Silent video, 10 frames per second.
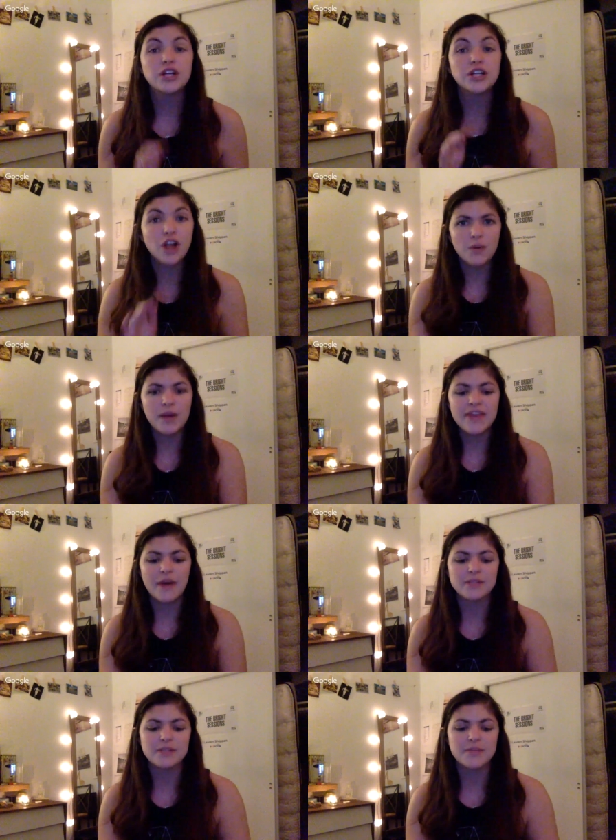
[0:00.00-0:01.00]
With
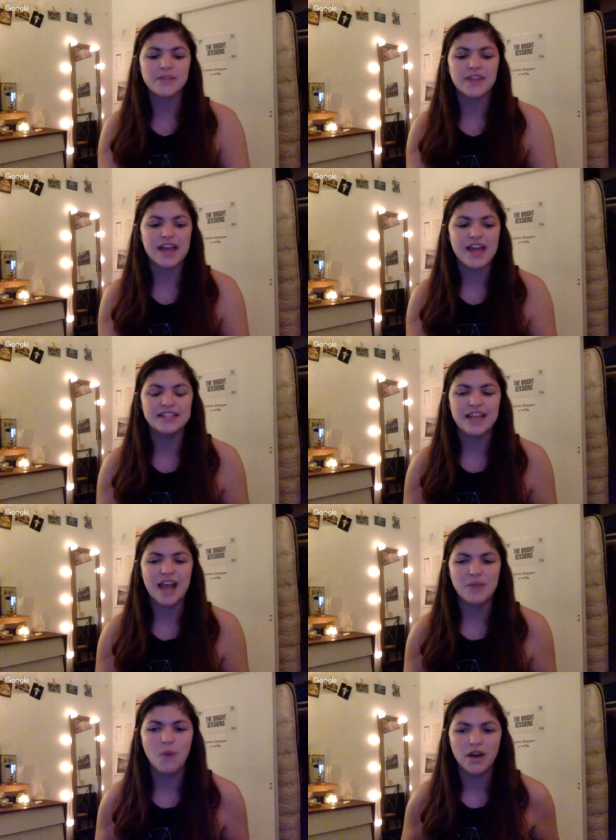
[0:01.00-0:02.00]
Chloe, that was something that
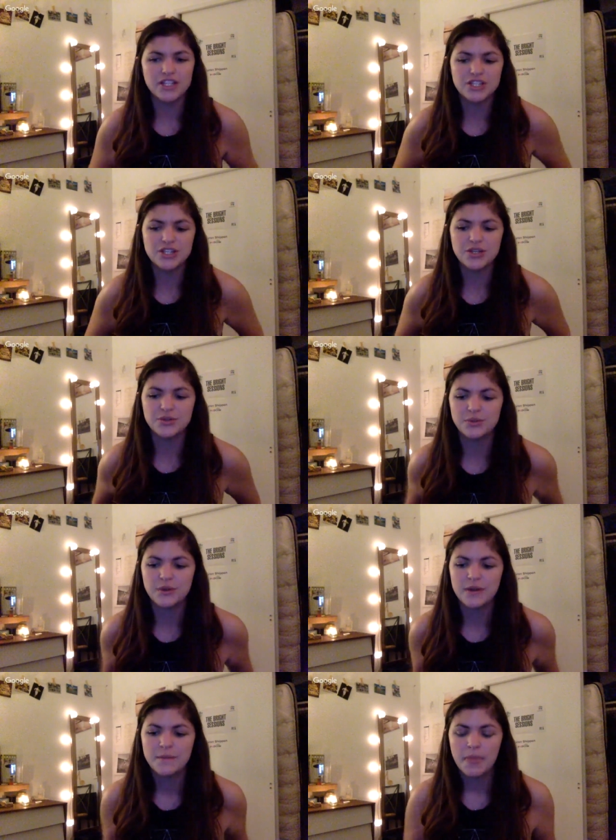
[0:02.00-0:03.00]
I wanted
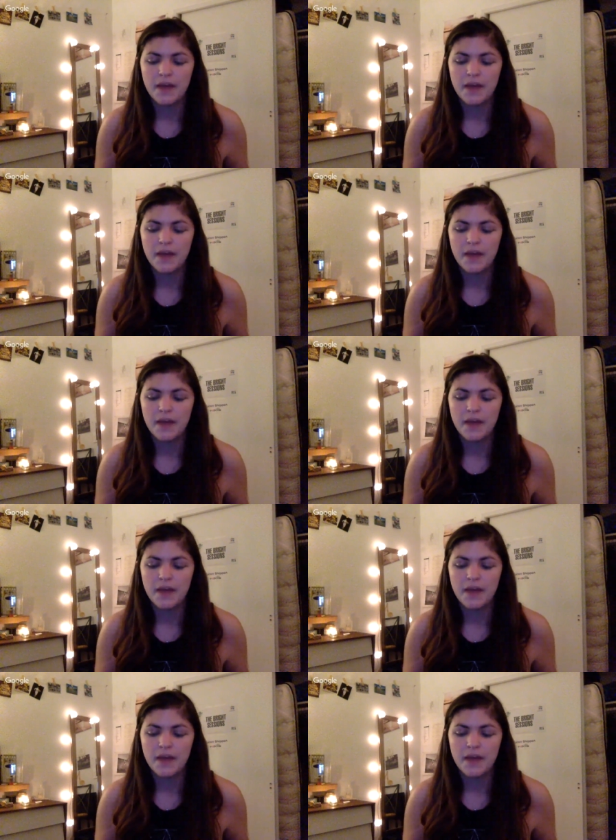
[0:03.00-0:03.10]
to